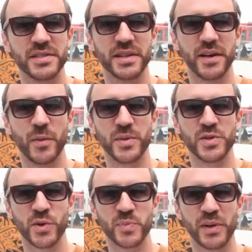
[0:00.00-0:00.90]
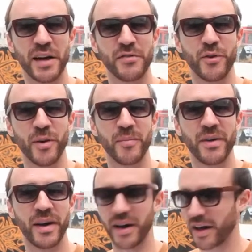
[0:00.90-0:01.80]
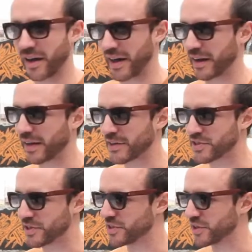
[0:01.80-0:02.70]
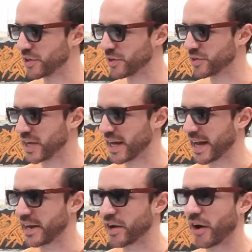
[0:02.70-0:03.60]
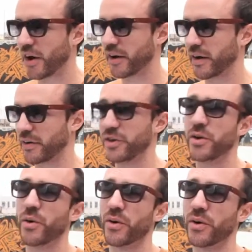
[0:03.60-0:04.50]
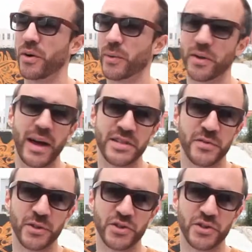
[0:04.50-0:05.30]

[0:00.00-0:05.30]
It's an open source platform uh, that allows you to take any car, uh, new or old, whether it has fuel